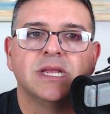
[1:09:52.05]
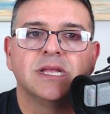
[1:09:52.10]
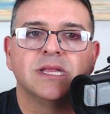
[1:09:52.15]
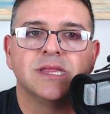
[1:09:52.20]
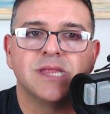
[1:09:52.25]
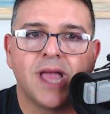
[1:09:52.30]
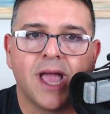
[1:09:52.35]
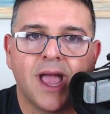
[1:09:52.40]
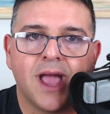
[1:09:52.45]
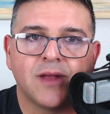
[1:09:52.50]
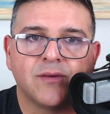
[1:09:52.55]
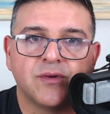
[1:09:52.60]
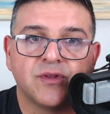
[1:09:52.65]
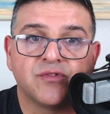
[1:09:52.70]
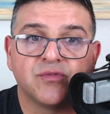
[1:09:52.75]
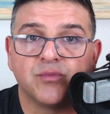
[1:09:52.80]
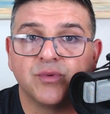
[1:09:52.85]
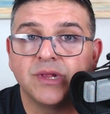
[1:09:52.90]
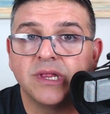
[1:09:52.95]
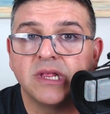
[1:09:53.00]
that is
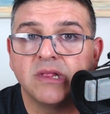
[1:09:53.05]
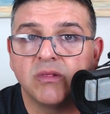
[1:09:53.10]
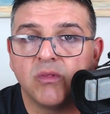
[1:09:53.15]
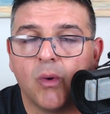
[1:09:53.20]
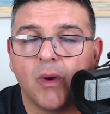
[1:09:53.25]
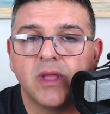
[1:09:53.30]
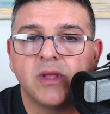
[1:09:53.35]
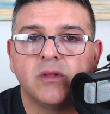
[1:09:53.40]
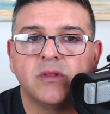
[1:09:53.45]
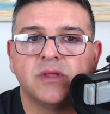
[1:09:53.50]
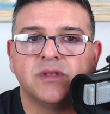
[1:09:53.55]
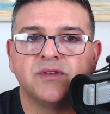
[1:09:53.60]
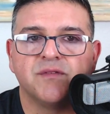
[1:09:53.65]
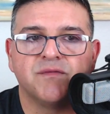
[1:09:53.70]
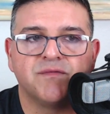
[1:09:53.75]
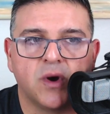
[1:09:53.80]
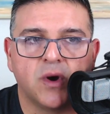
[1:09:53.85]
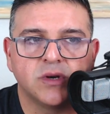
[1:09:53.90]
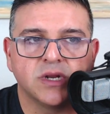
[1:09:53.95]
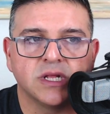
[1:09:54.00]
really loyal and
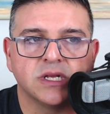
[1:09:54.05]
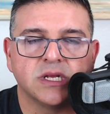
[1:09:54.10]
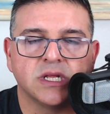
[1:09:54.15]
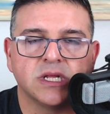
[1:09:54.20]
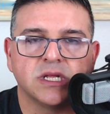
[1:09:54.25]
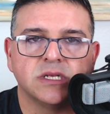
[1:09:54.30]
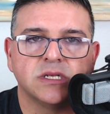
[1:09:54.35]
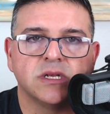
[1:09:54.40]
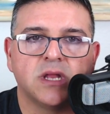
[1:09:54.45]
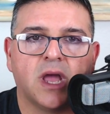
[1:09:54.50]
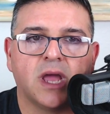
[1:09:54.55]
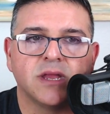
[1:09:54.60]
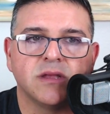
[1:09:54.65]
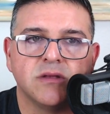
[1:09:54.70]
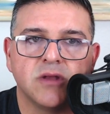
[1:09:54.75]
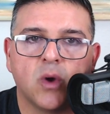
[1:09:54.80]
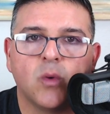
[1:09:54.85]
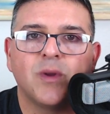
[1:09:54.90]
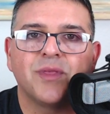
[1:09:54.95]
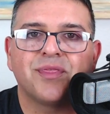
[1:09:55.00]
devoted and I
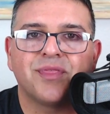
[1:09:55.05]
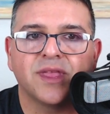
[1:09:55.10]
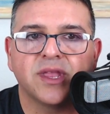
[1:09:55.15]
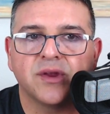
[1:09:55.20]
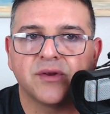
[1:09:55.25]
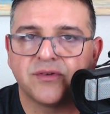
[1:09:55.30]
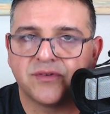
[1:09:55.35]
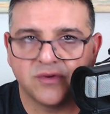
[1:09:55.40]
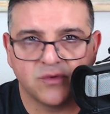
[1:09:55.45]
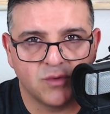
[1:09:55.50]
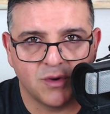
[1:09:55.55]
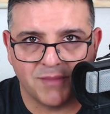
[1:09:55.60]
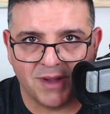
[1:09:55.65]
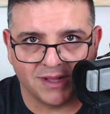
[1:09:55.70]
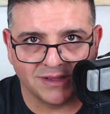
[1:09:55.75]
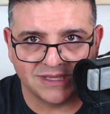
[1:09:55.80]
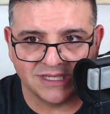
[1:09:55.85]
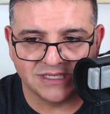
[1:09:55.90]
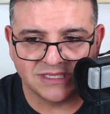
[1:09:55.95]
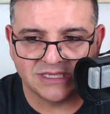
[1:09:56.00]
know a thing or two
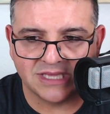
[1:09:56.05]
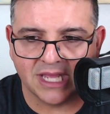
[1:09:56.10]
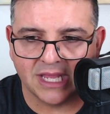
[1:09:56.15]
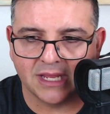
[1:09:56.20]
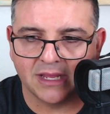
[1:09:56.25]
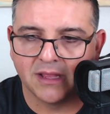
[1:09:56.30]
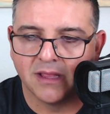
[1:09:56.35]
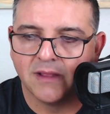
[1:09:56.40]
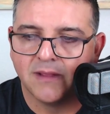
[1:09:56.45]
about this thing.